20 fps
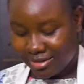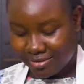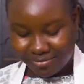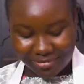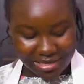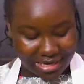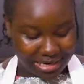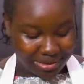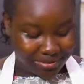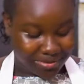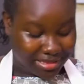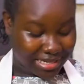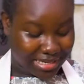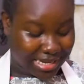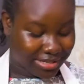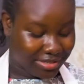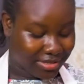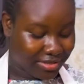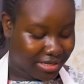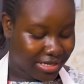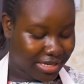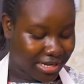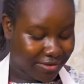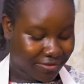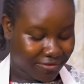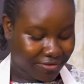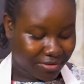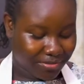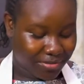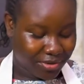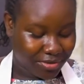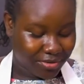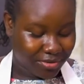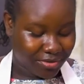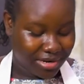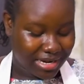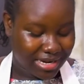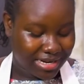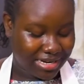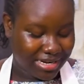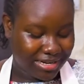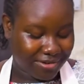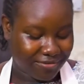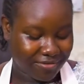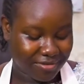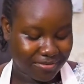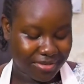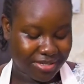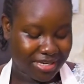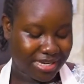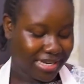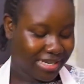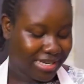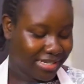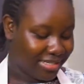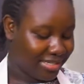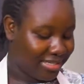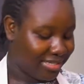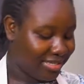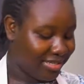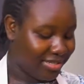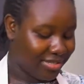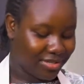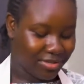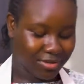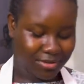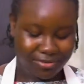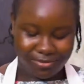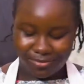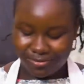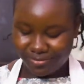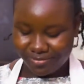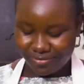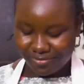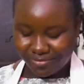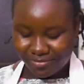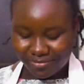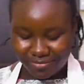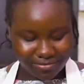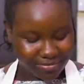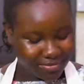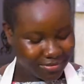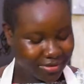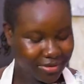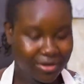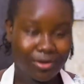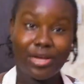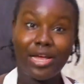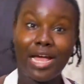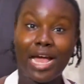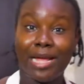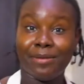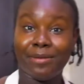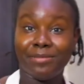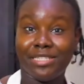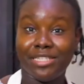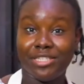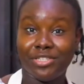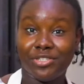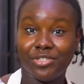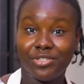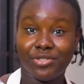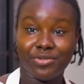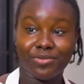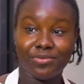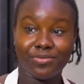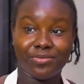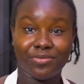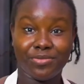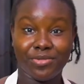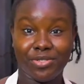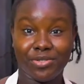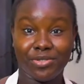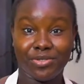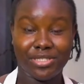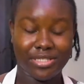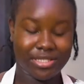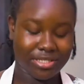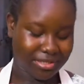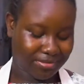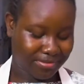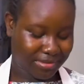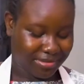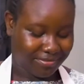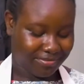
And I'm glad to hear from you and learn from you guys. So I teach you, you teach me.